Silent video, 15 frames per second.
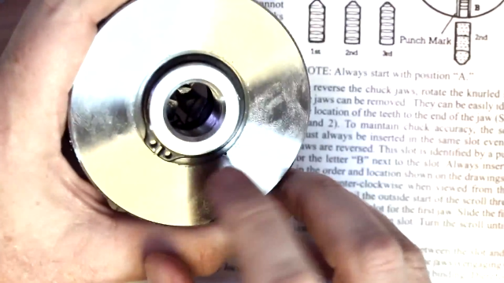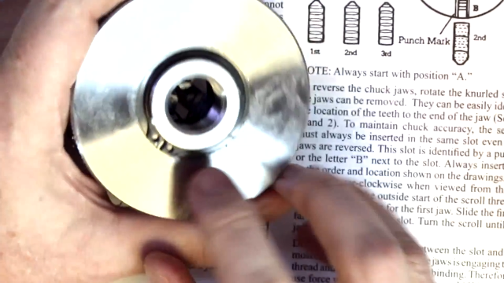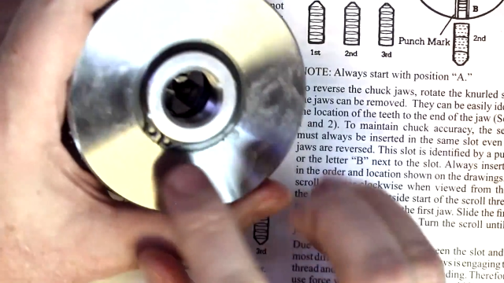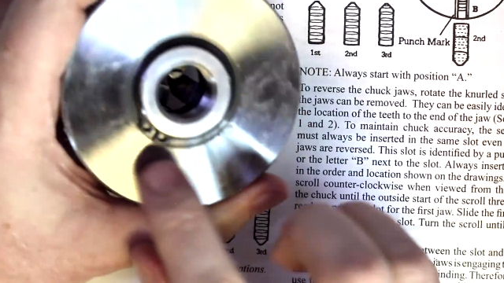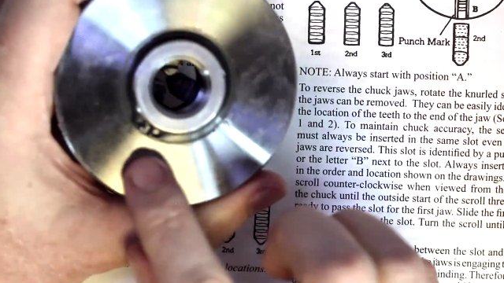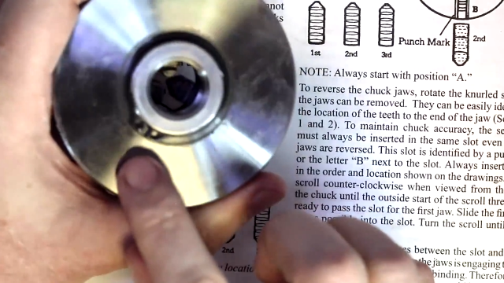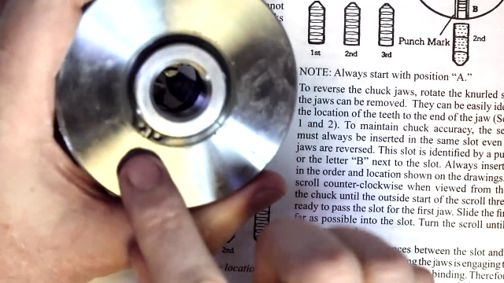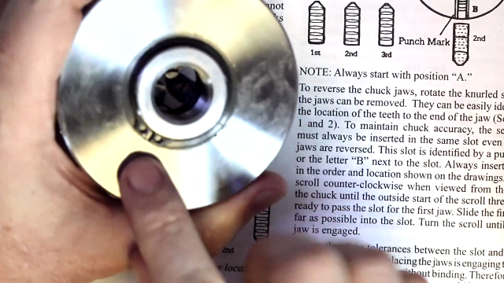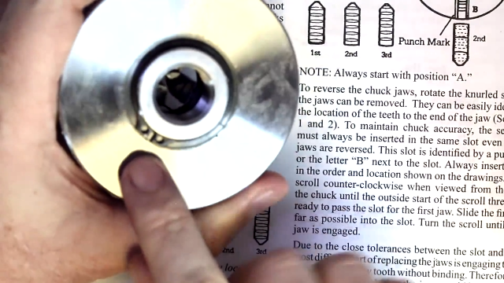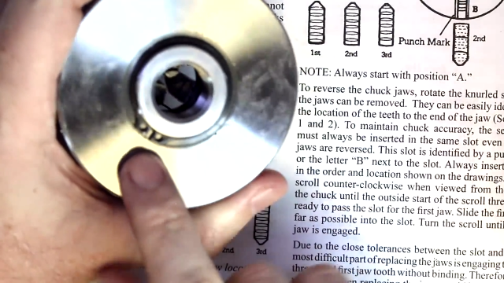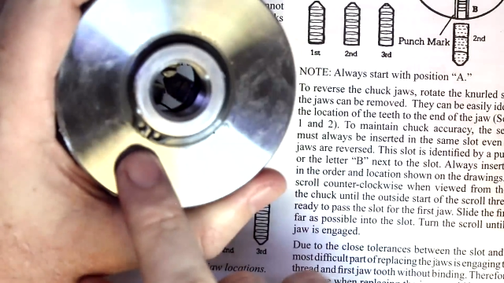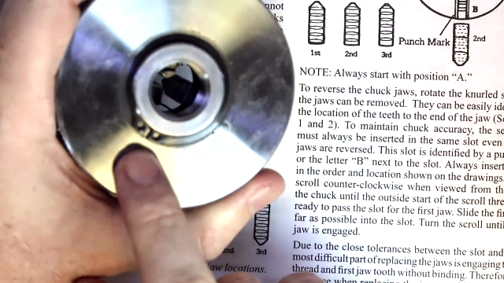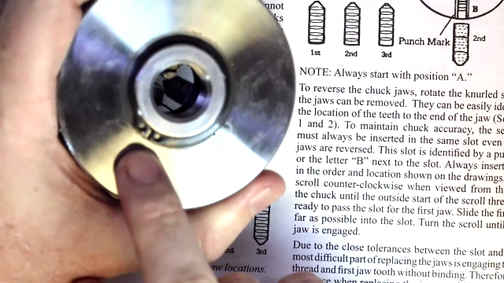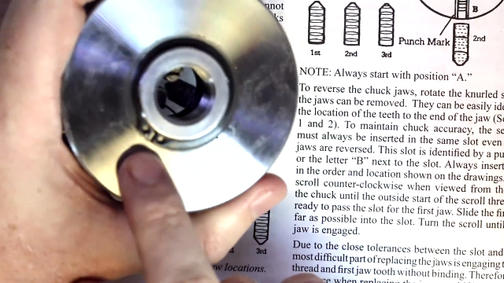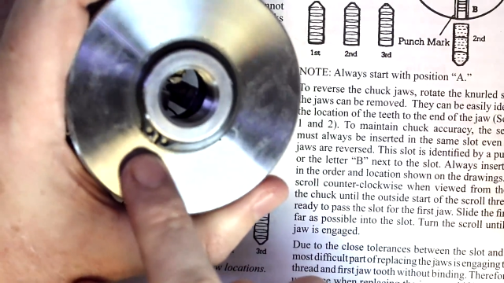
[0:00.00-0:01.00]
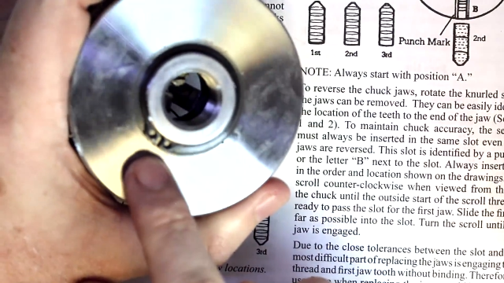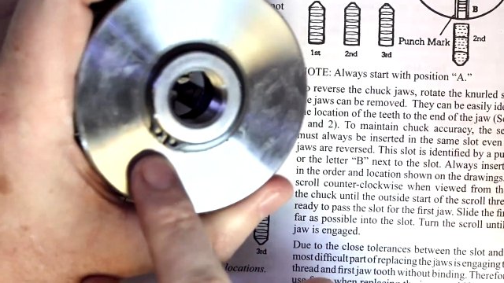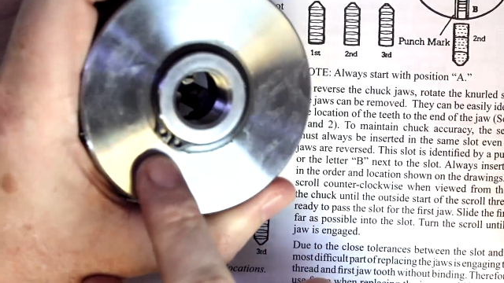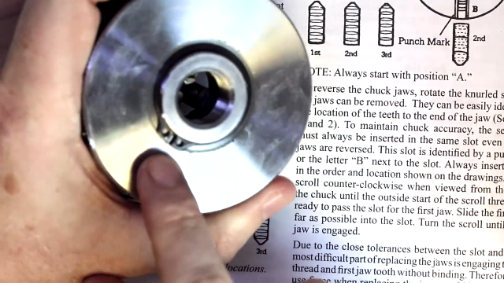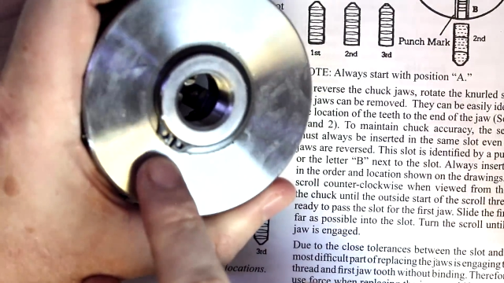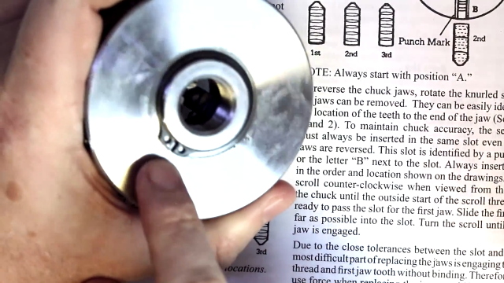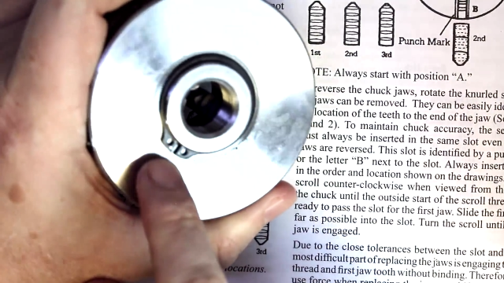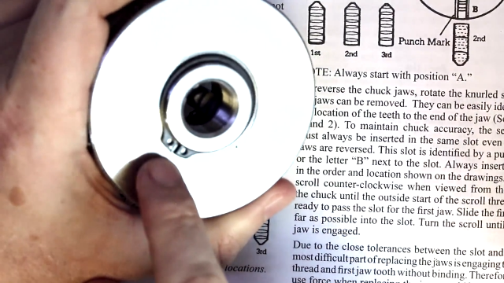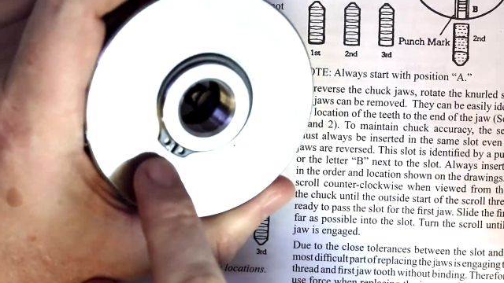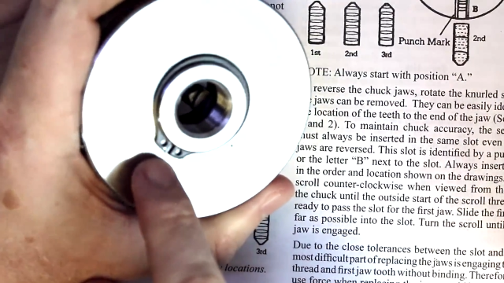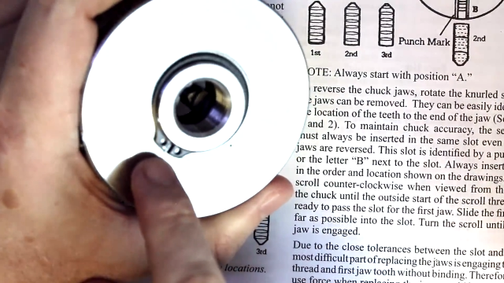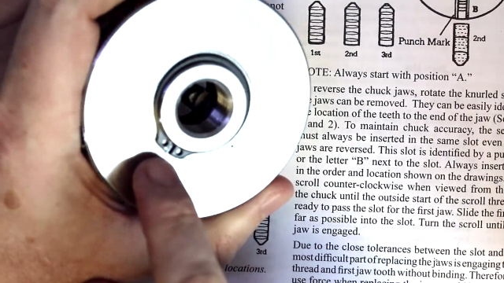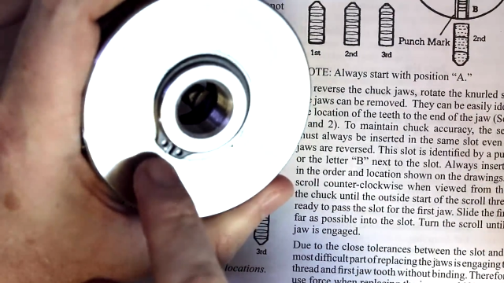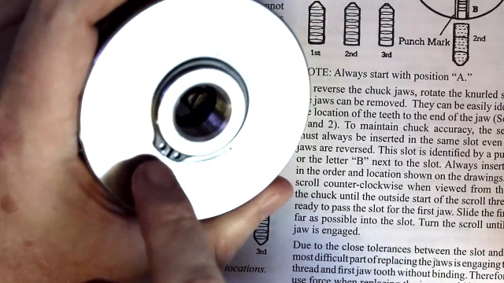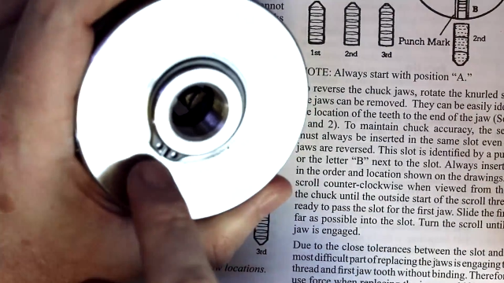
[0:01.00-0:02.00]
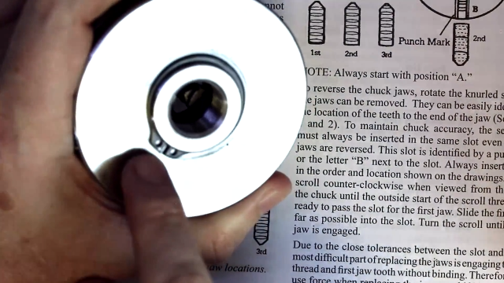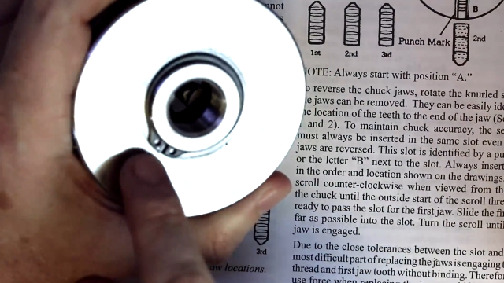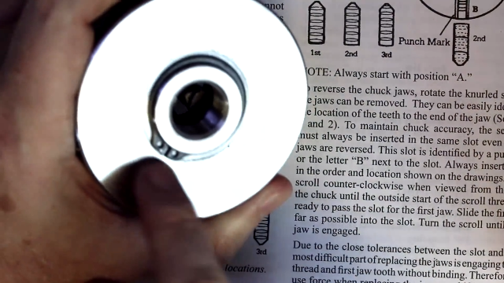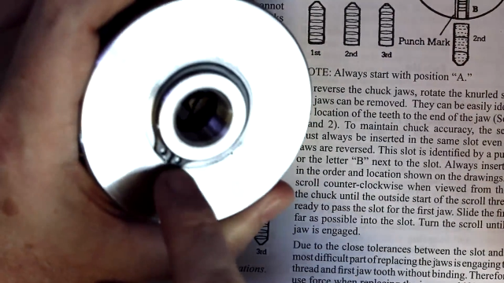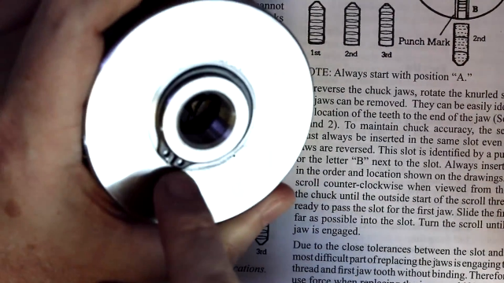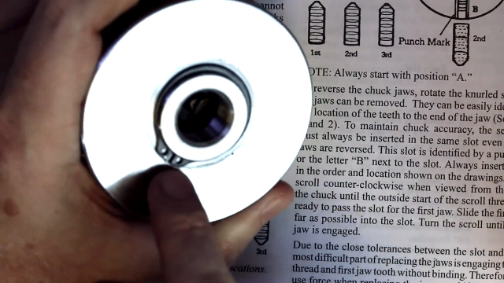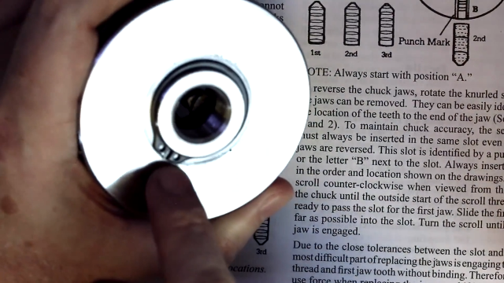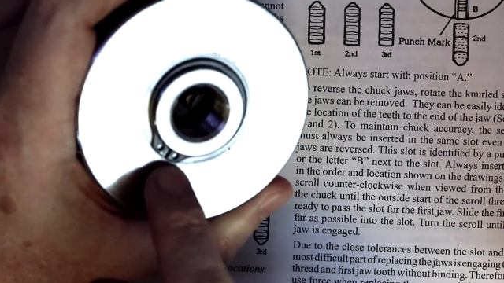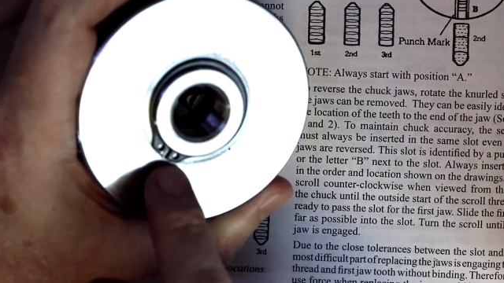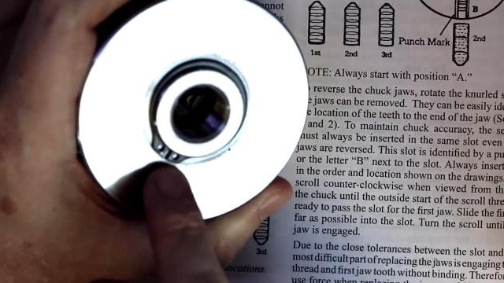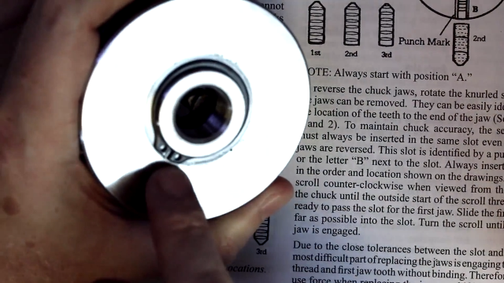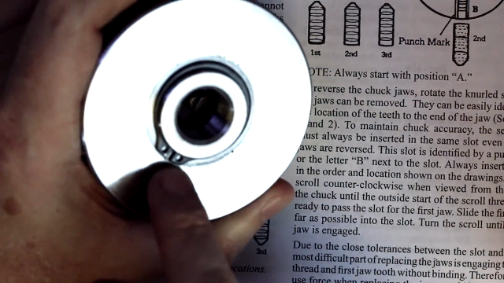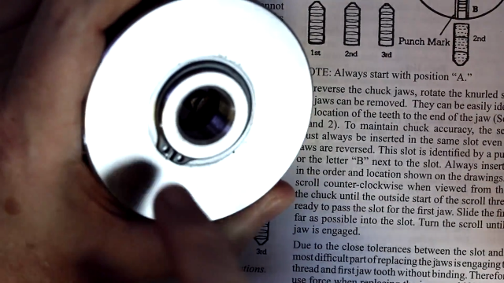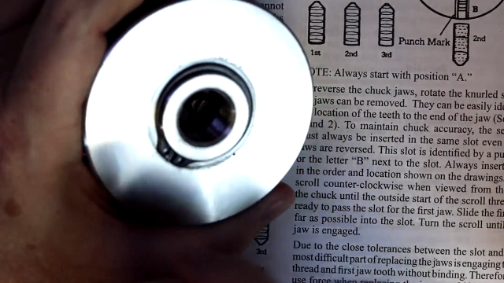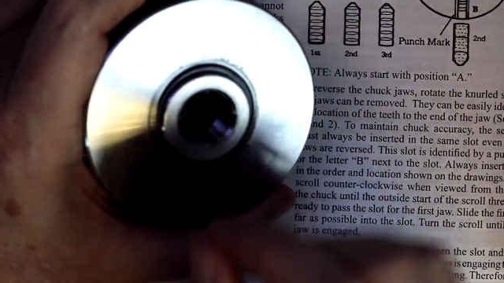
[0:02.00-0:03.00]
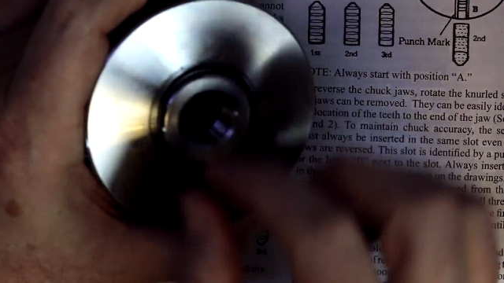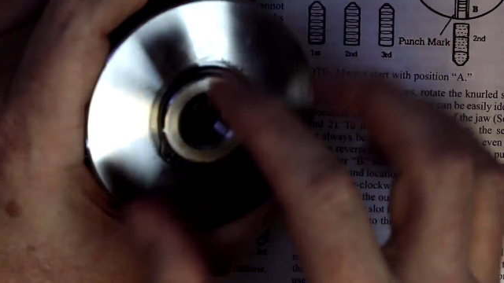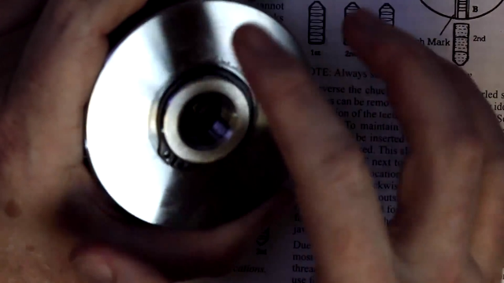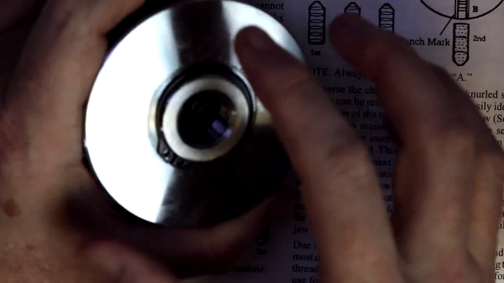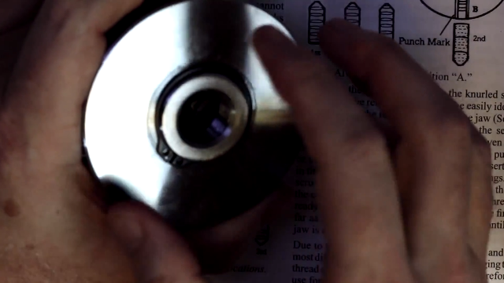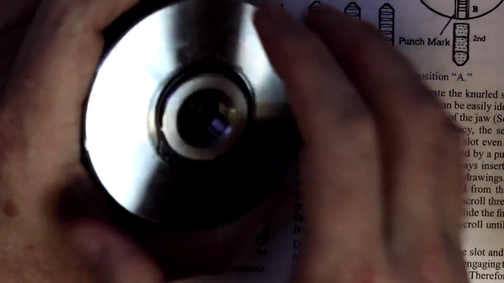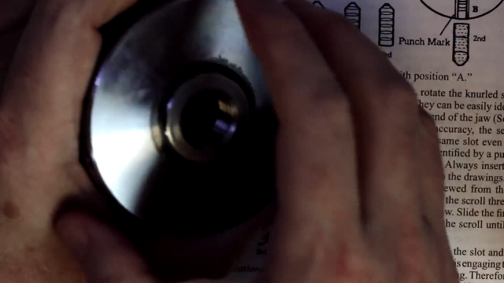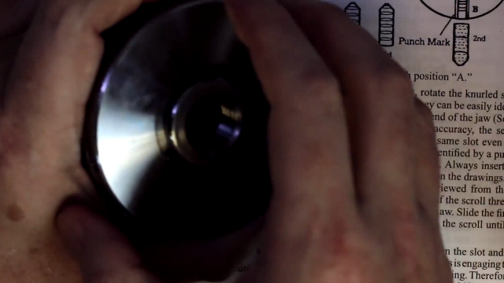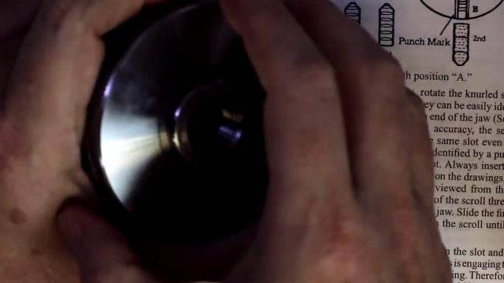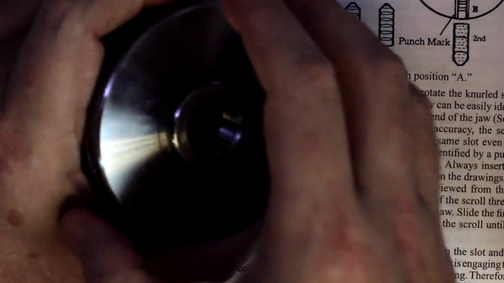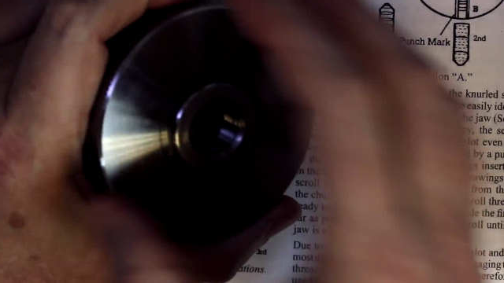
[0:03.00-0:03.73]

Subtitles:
No face is visible, so there are no lips to read.